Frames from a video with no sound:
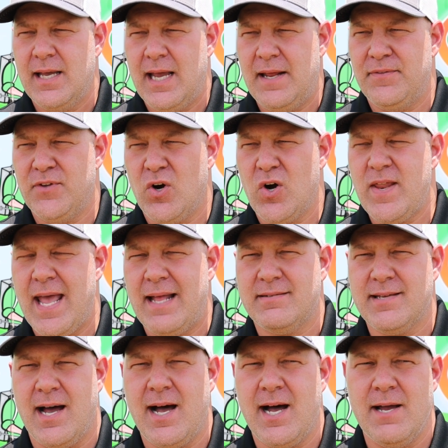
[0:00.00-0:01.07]
And during that
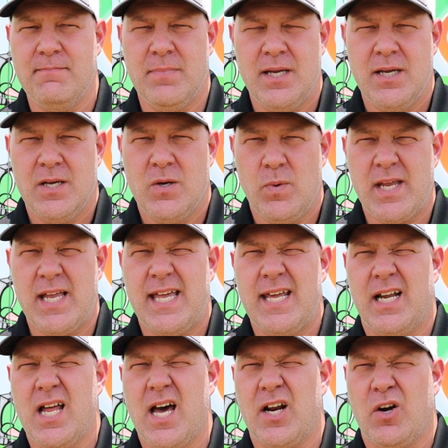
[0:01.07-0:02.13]
time, we can get
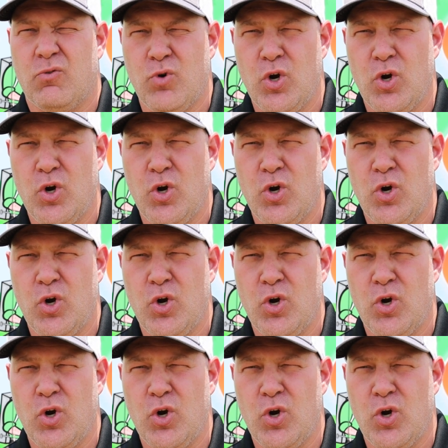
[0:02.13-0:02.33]
a lot of